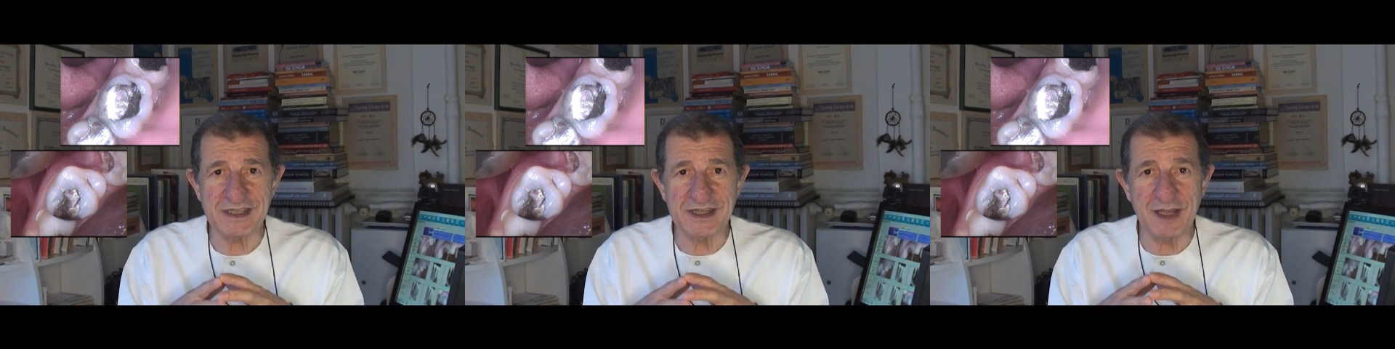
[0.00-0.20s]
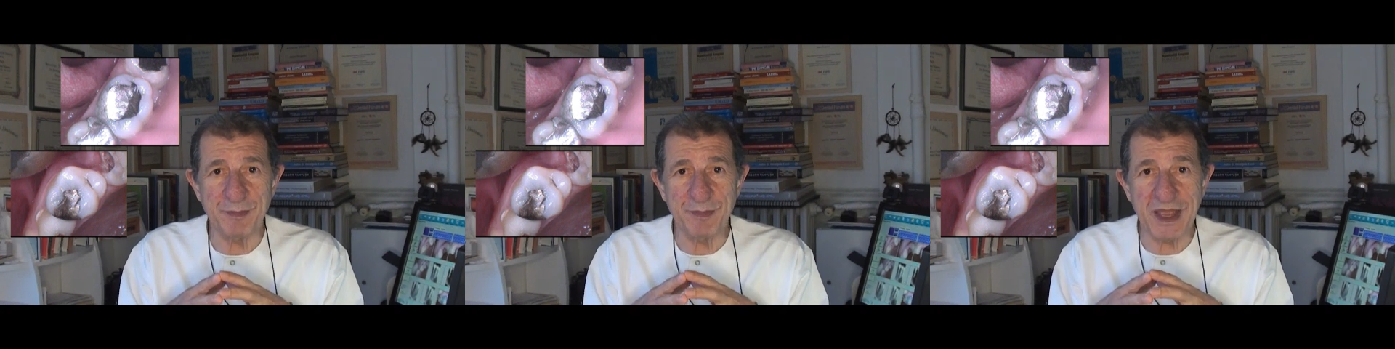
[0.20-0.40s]

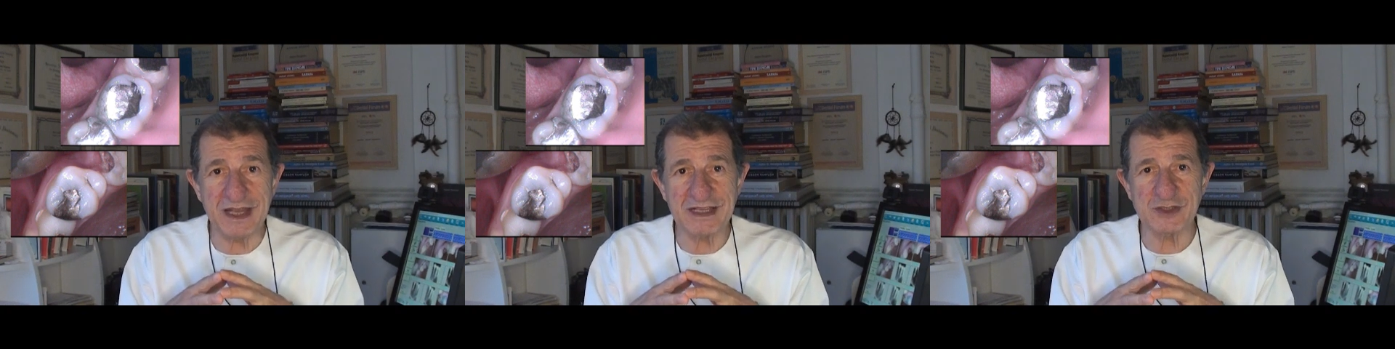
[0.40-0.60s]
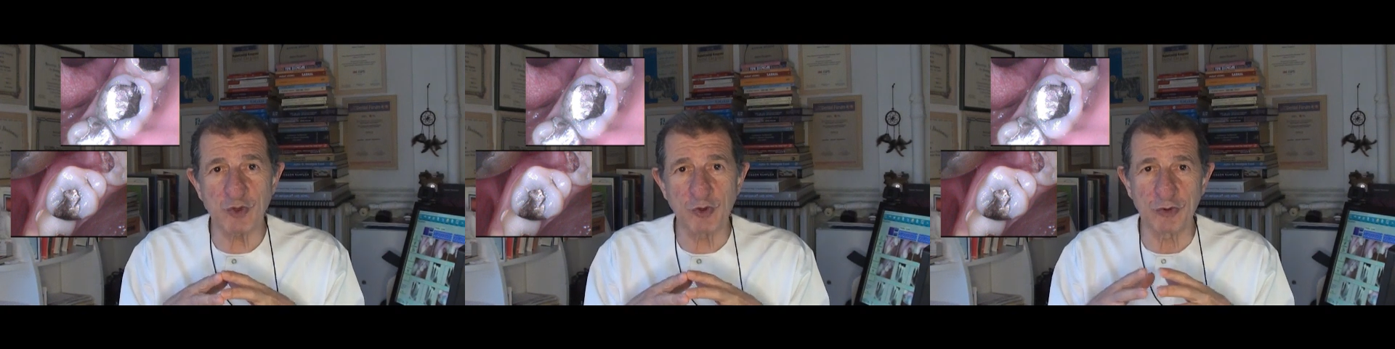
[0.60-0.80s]
part
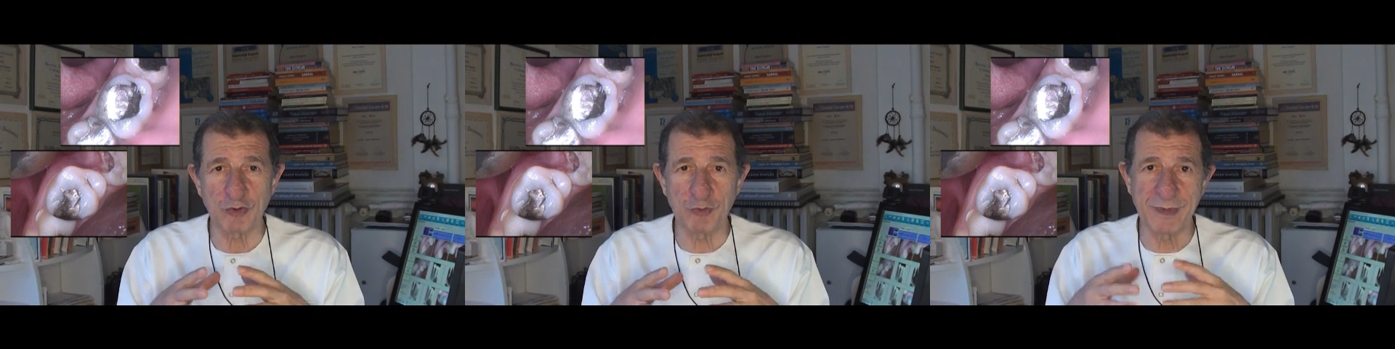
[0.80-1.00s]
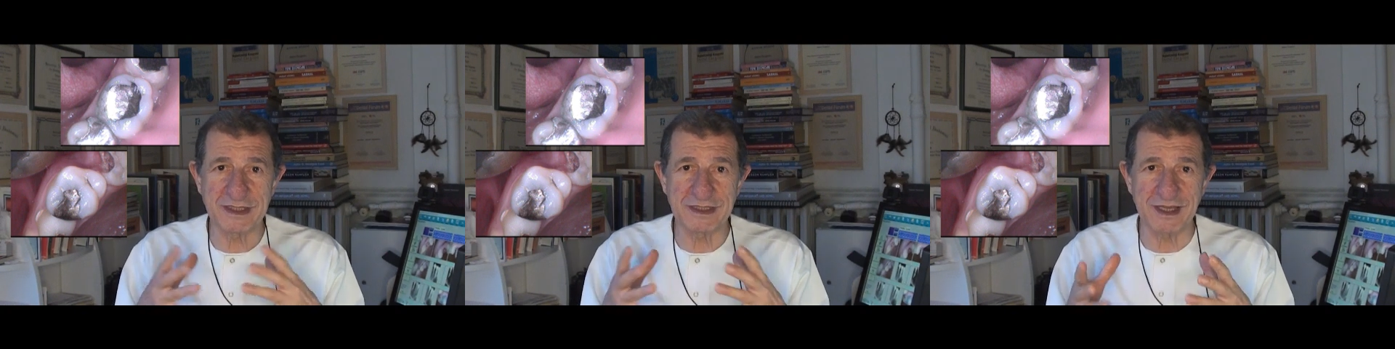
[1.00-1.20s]
of the
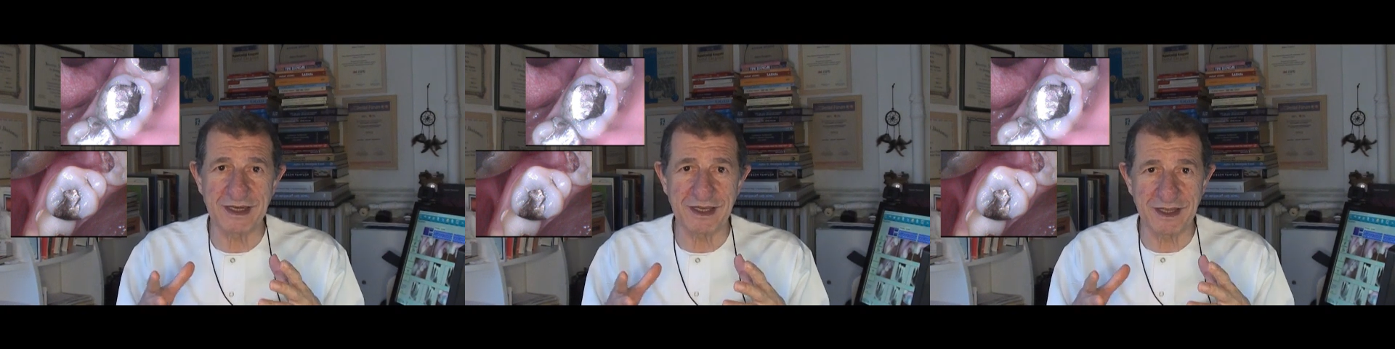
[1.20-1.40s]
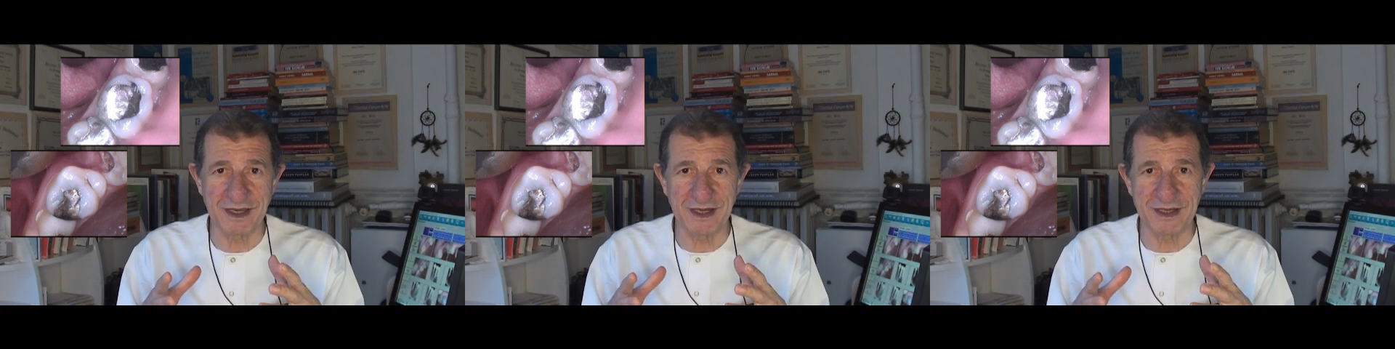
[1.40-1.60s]
tooth
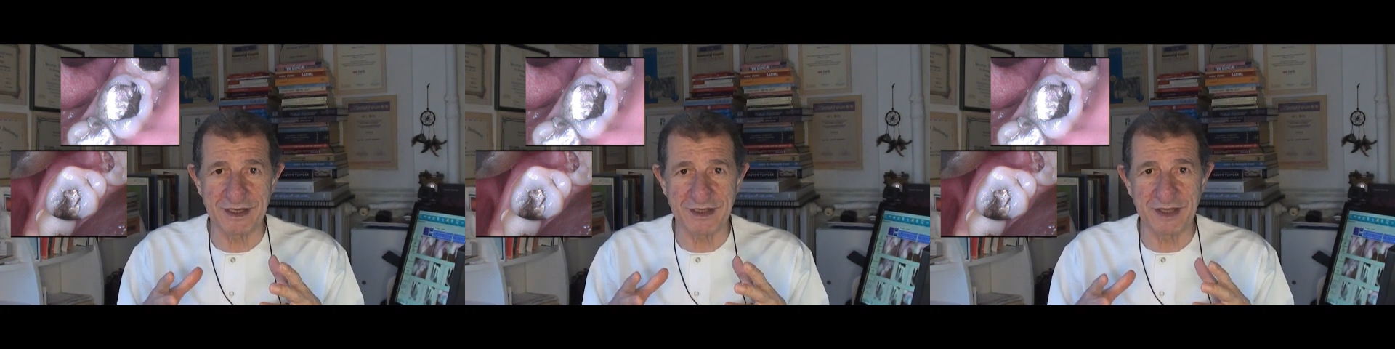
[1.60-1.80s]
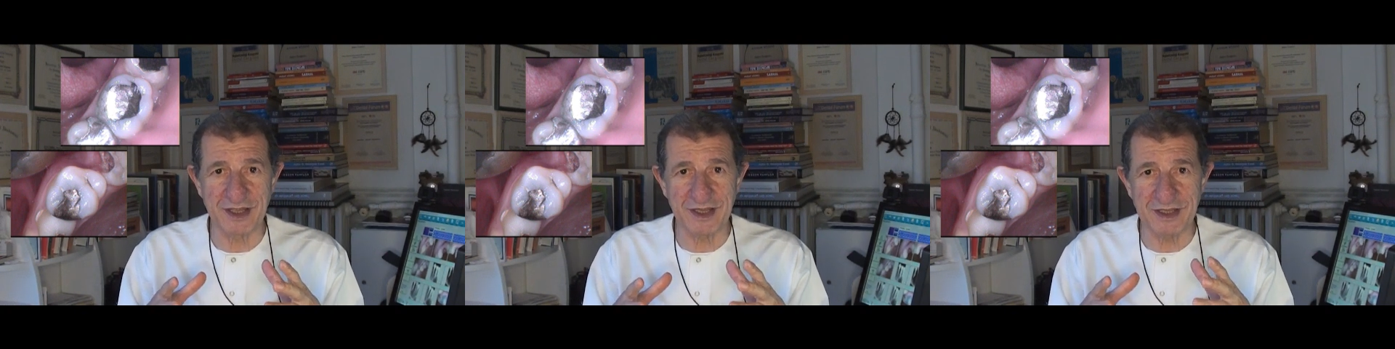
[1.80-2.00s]

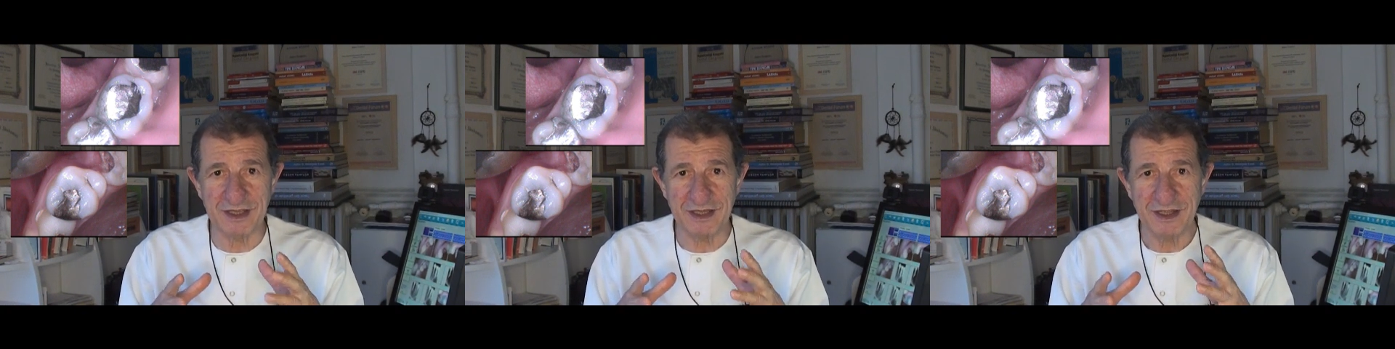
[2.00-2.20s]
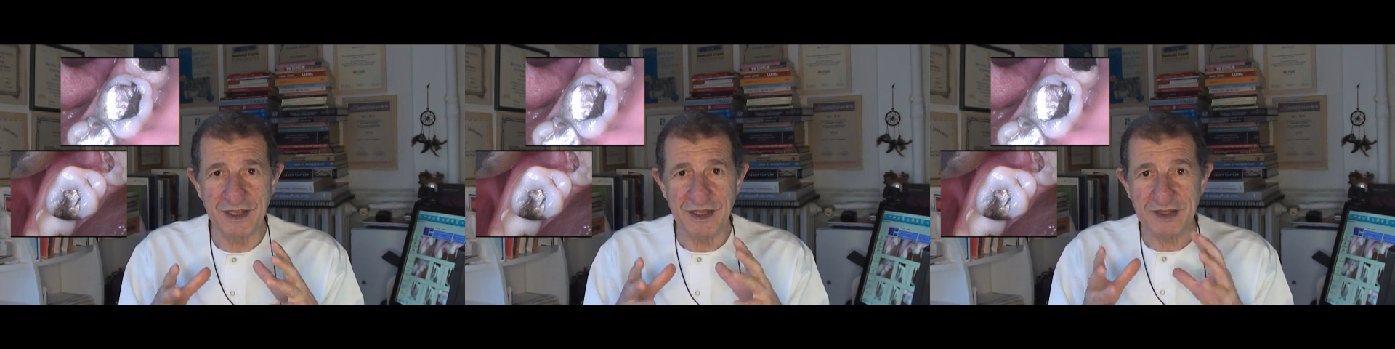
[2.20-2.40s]

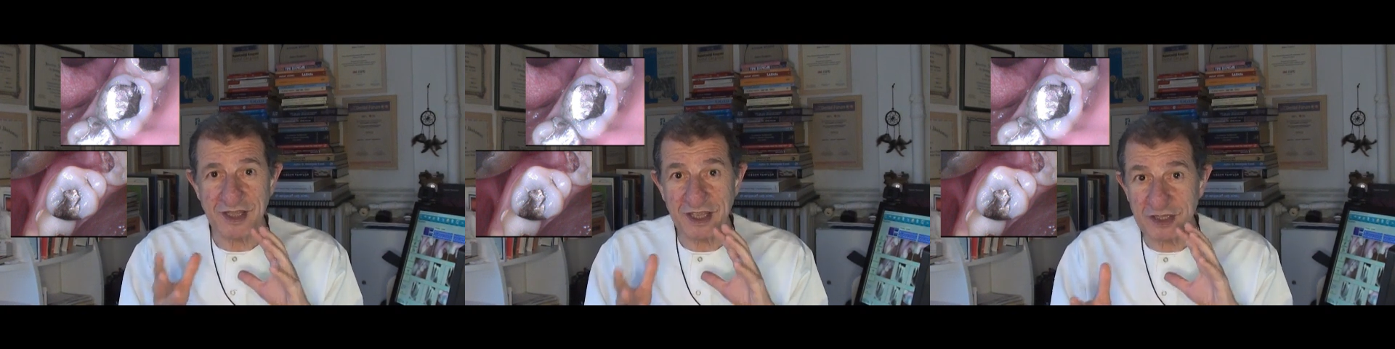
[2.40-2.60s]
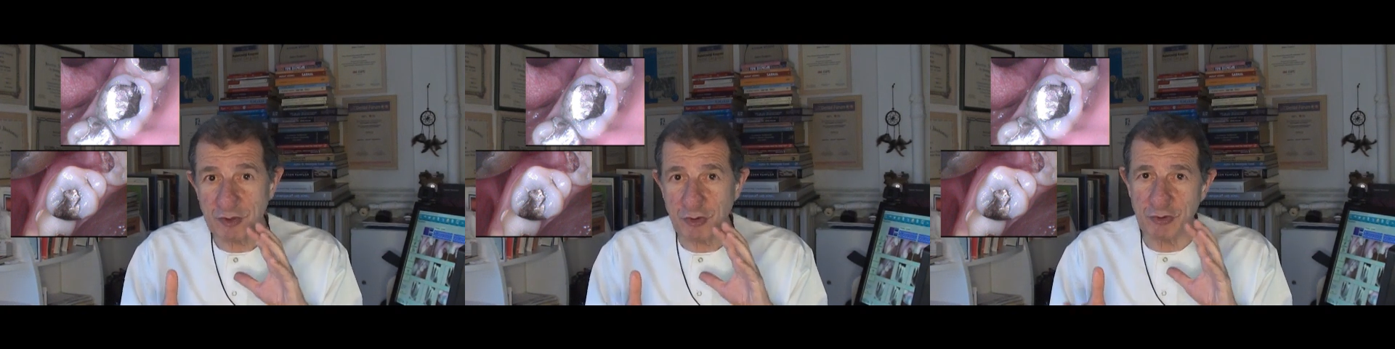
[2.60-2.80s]
had
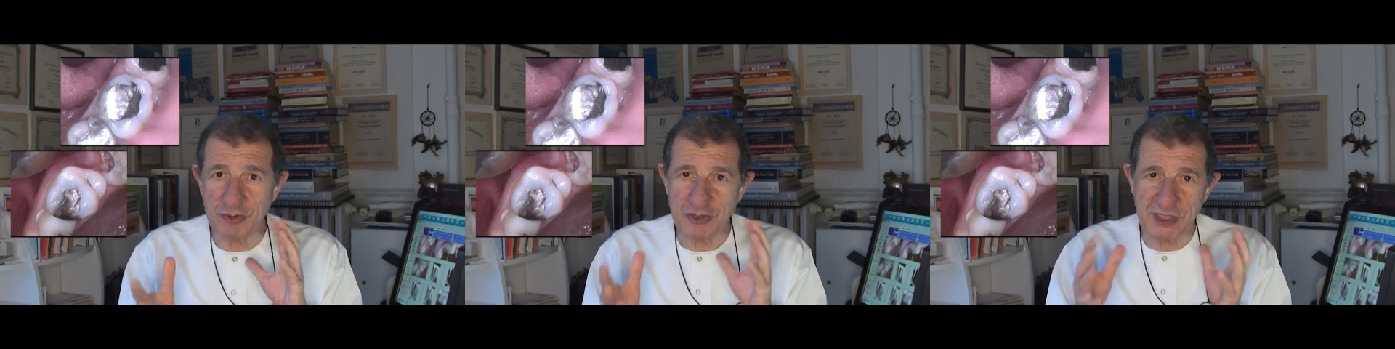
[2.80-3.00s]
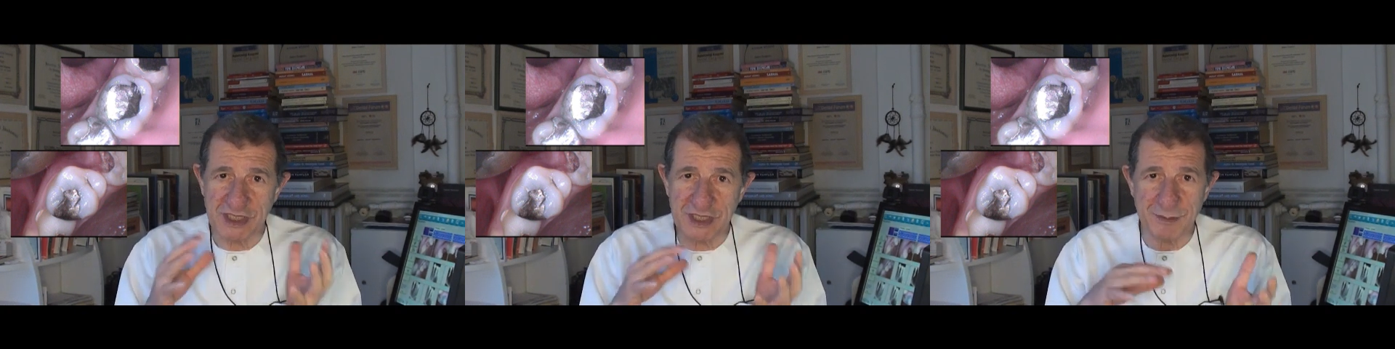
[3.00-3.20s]
to be
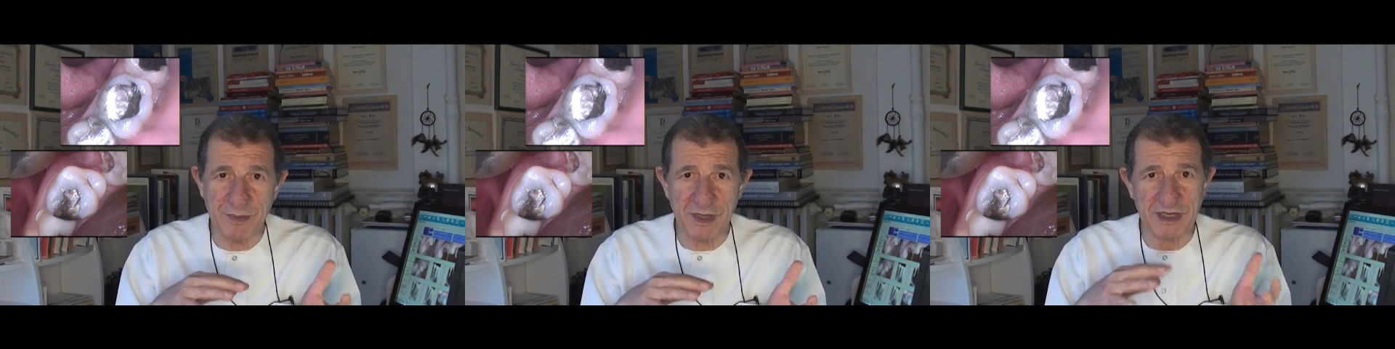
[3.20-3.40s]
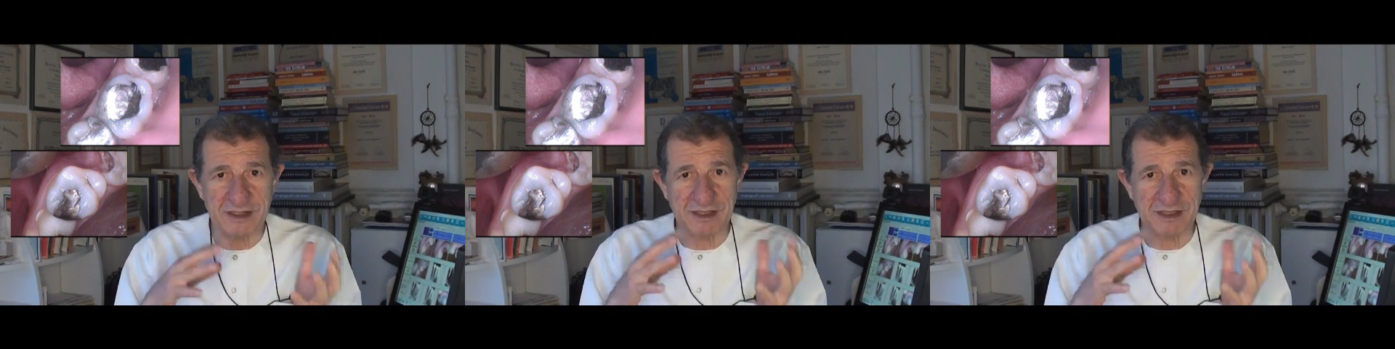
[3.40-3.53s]
wide